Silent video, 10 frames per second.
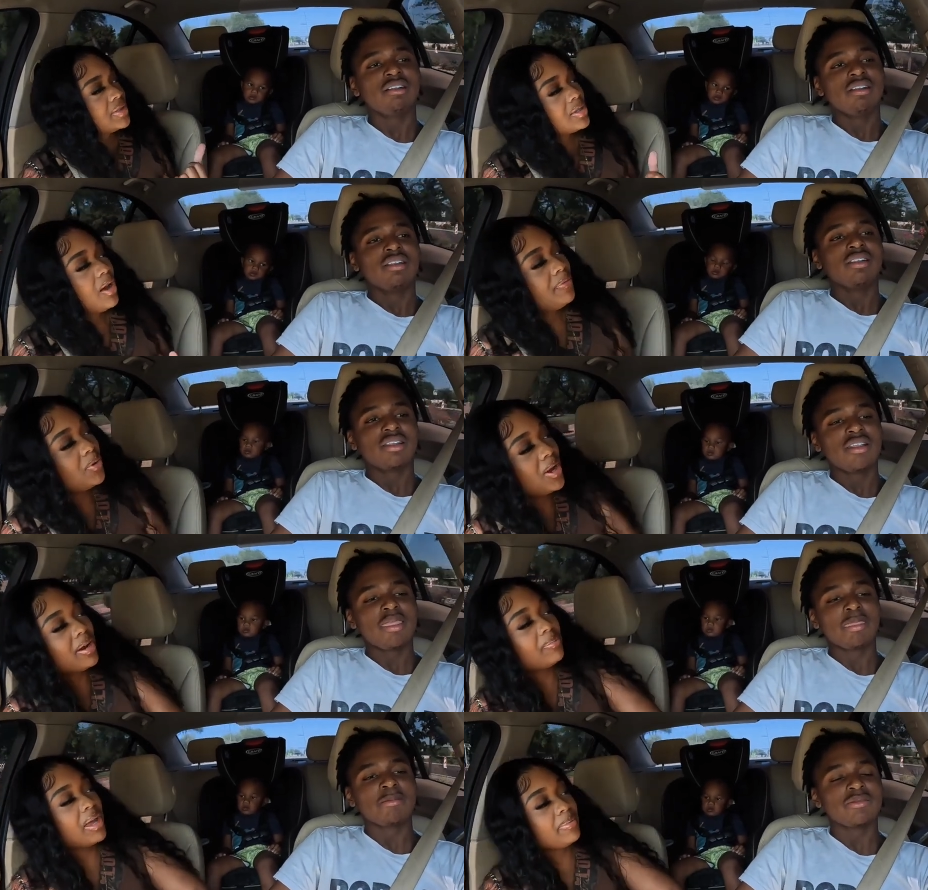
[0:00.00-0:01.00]
Speaker 1: So if you
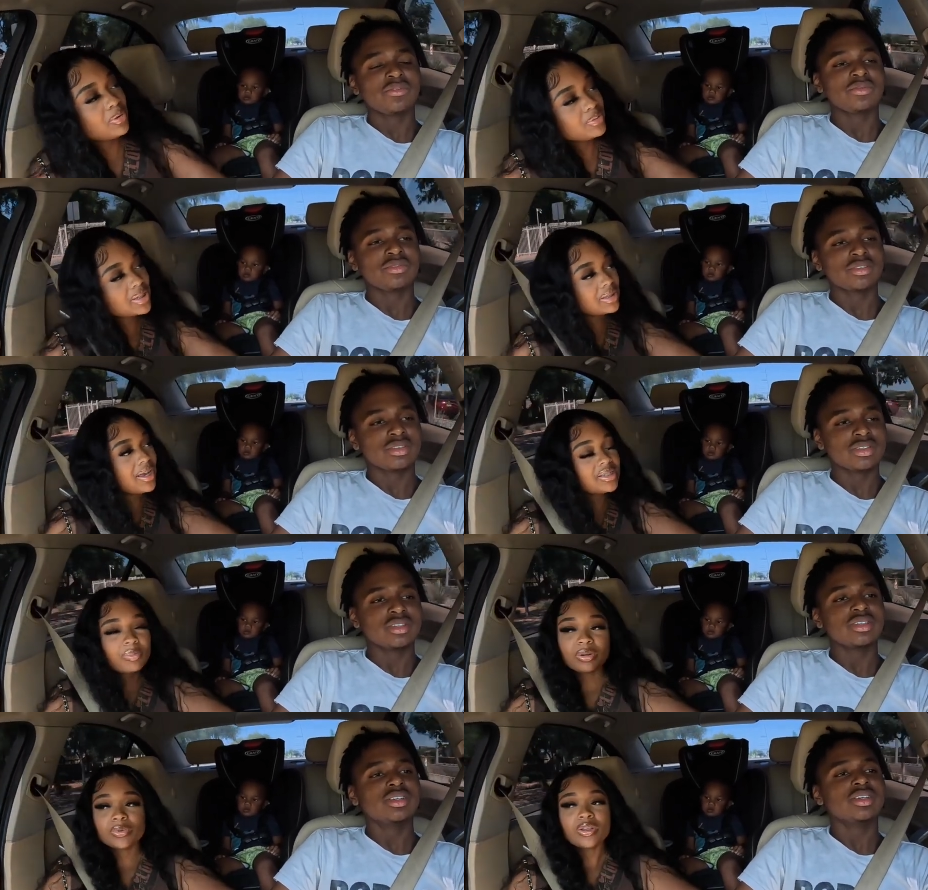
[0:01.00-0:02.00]
had a baby, who was at the
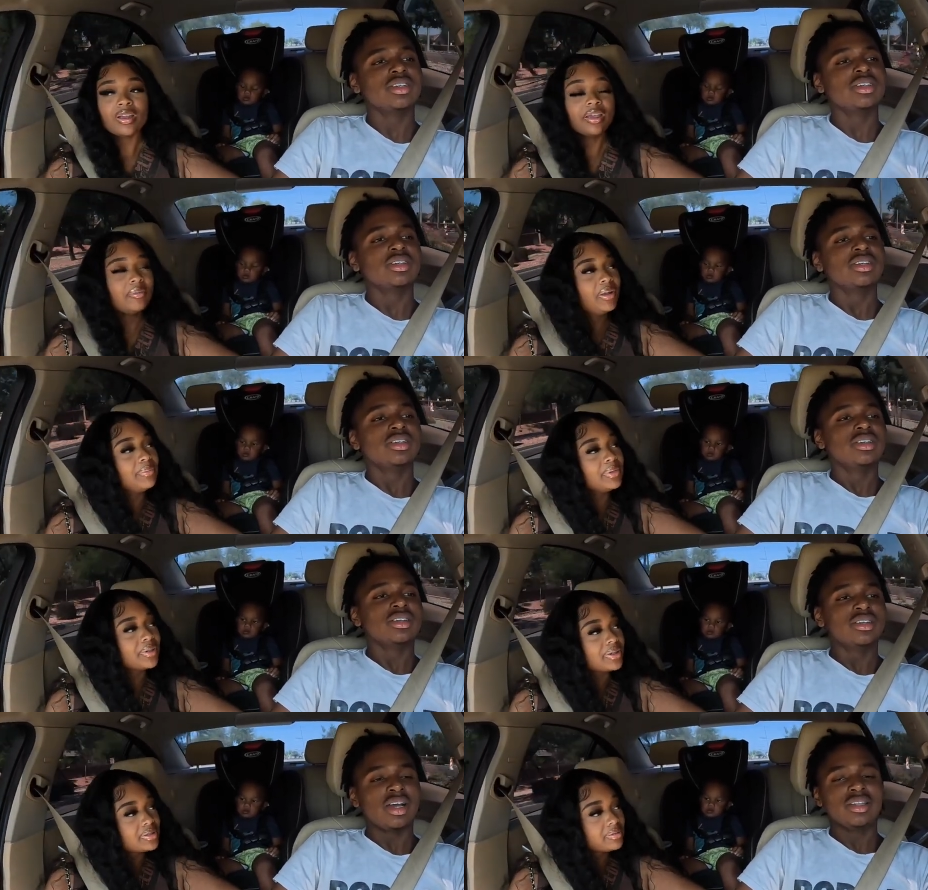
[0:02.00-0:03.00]
hospital when y'all had the baby,
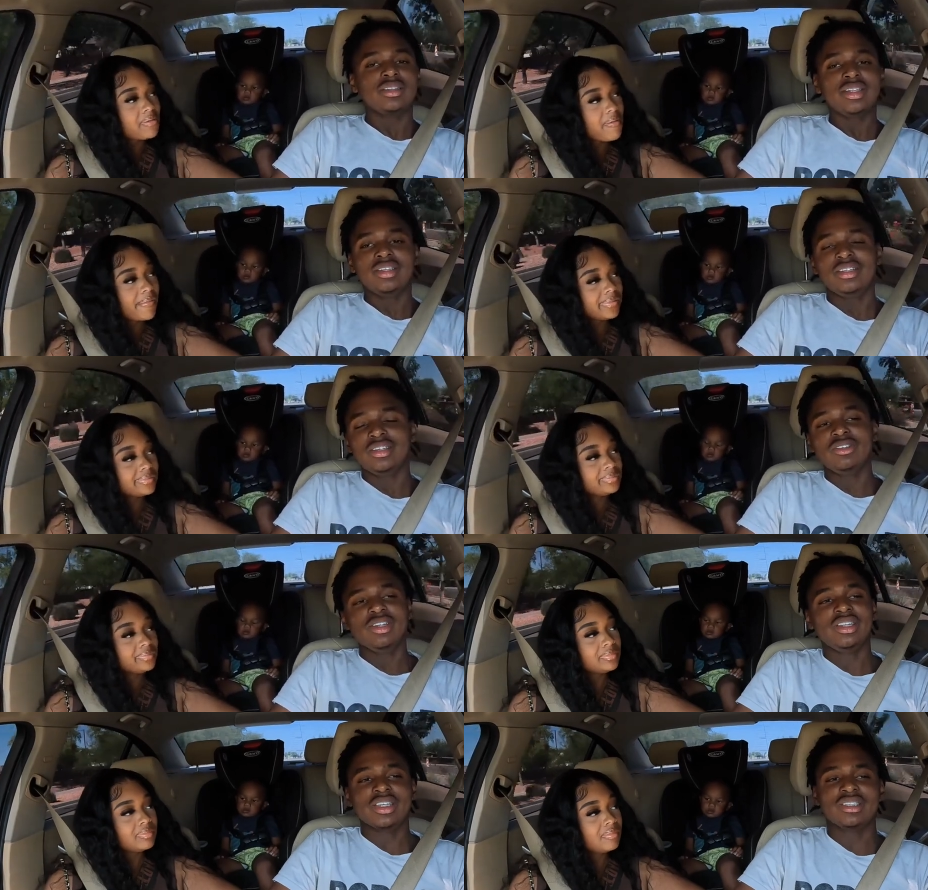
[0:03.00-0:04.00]
Chris?
Speaker 2: You
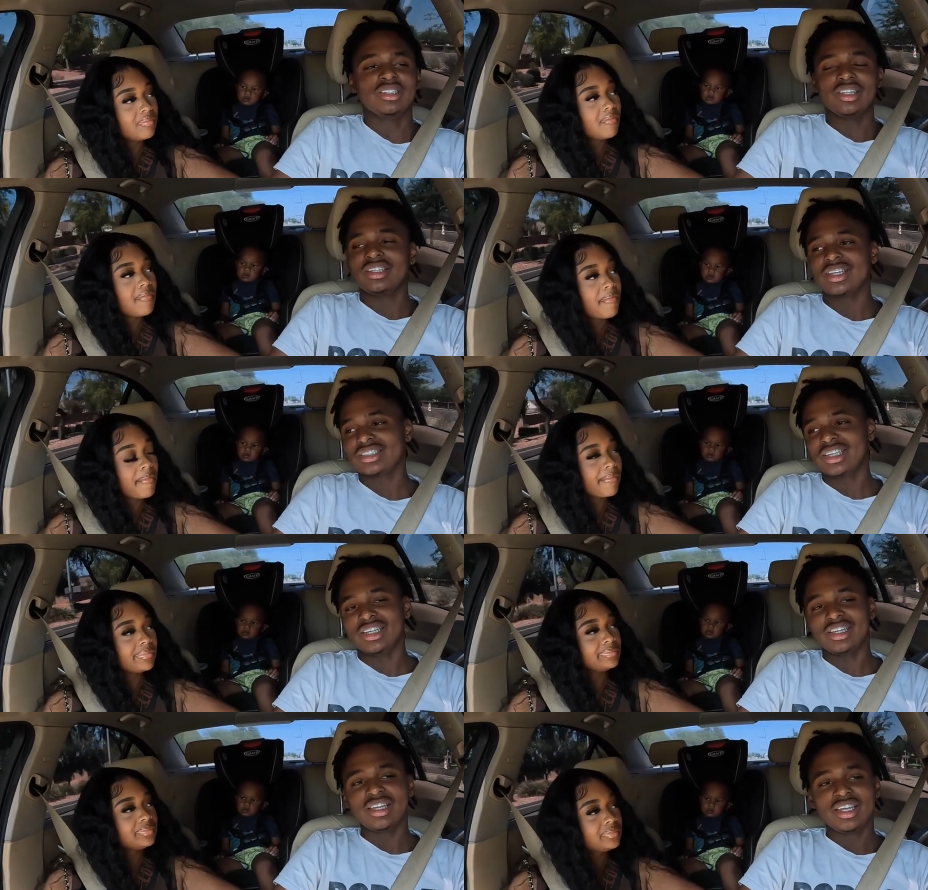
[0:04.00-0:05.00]
didn't listen to nothing I
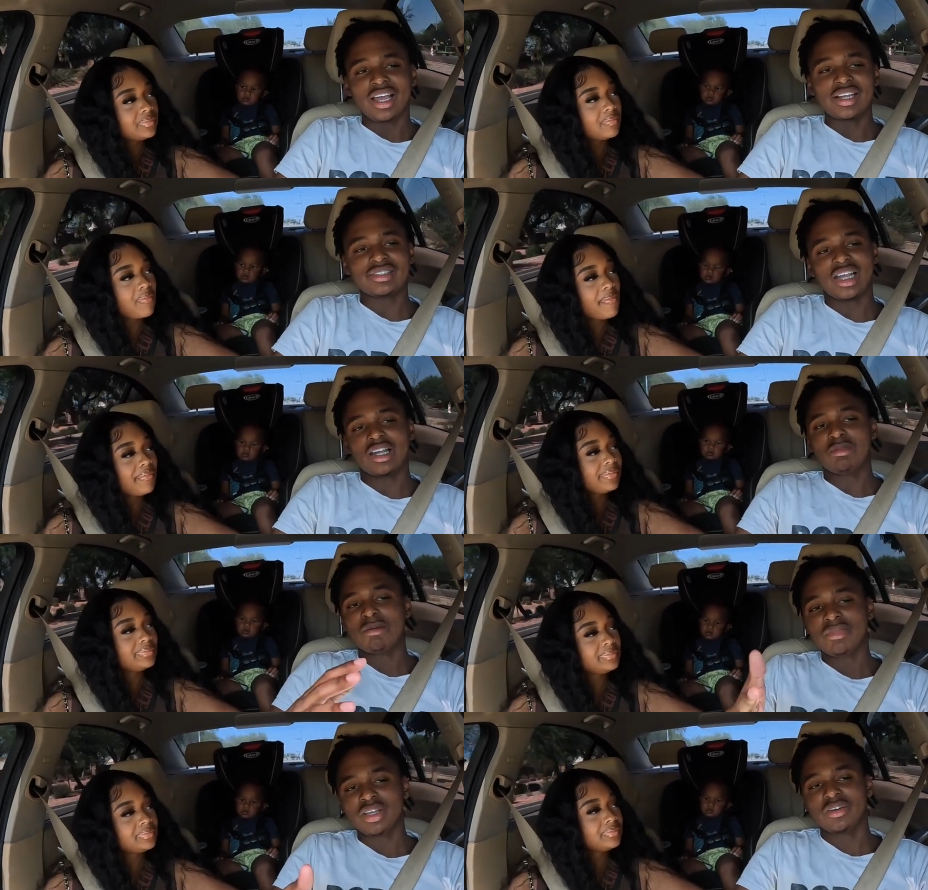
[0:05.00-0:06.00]
said. I said her
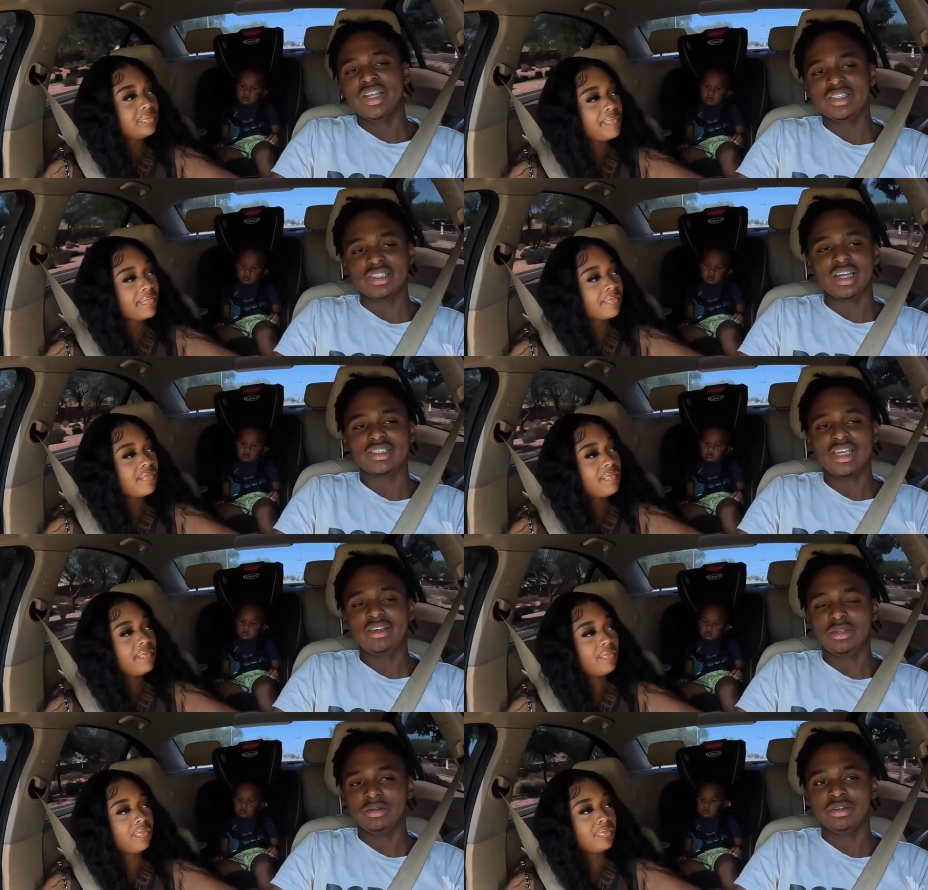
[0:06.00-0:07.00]
mama agreed to not
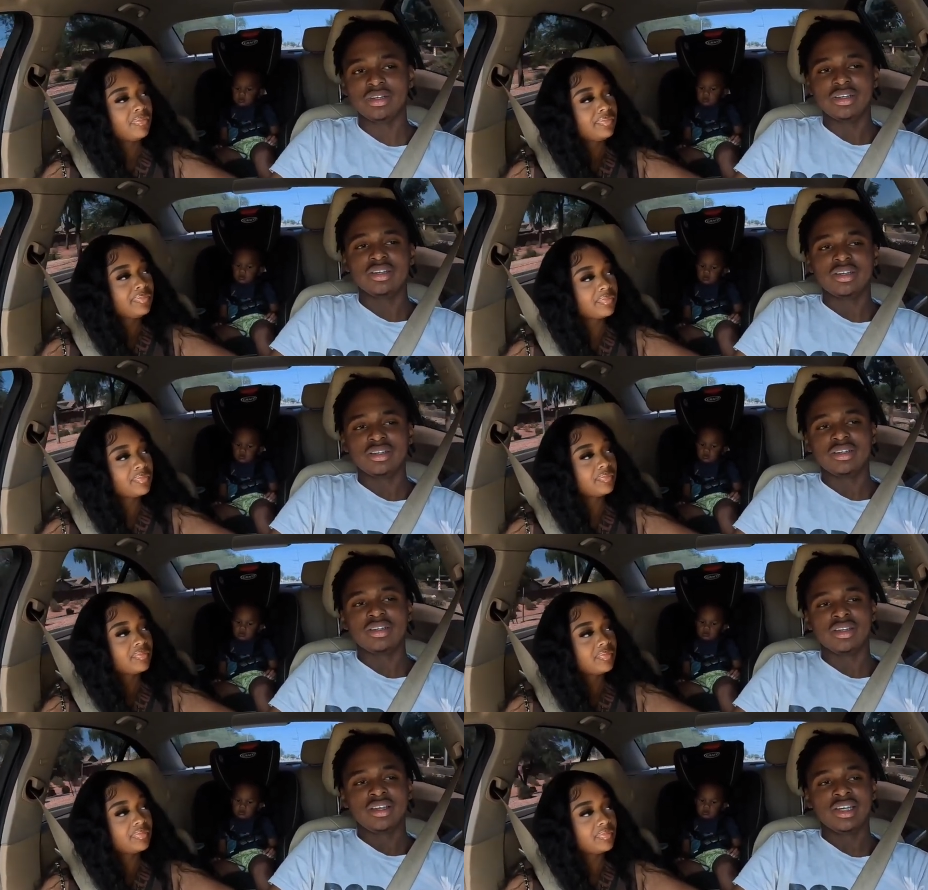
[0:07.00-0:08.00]
tell you.
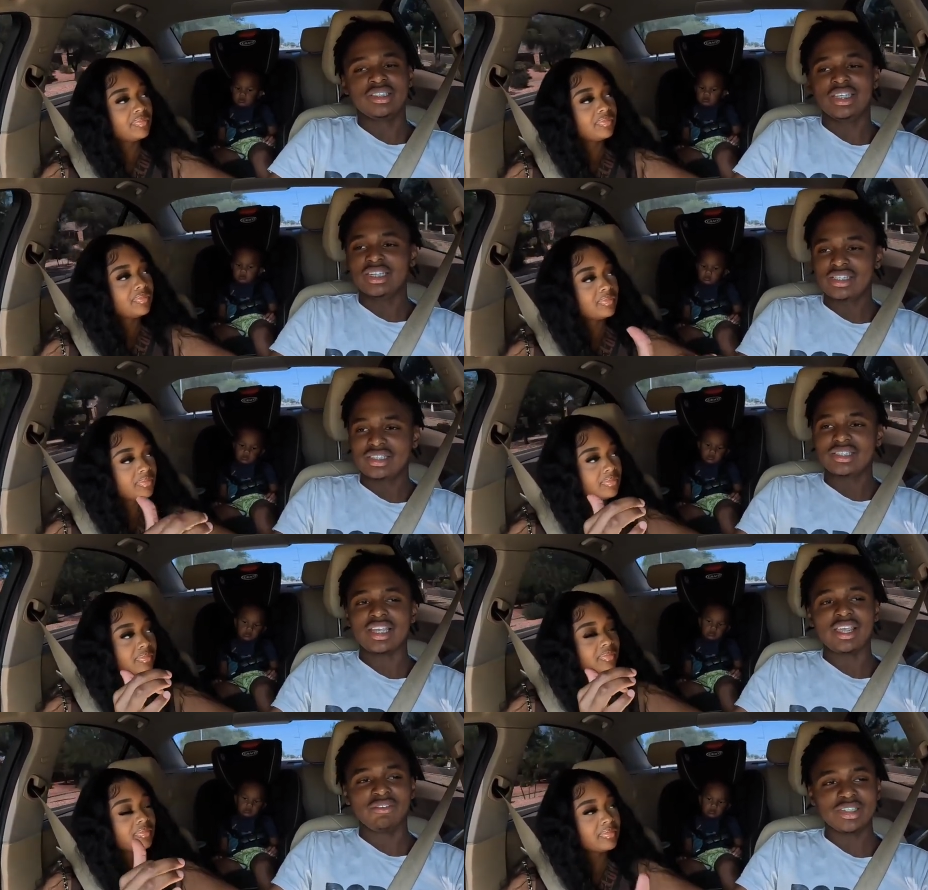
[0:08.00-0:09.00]
Cause this is the
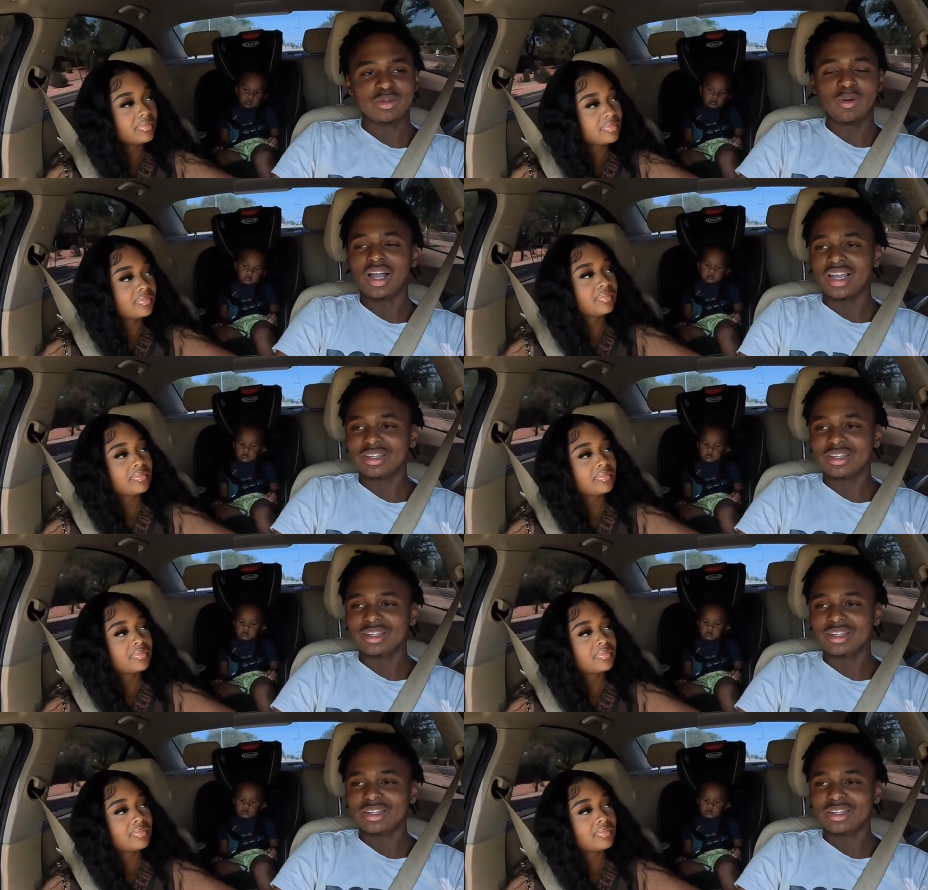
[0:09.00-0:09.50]
exact reason why.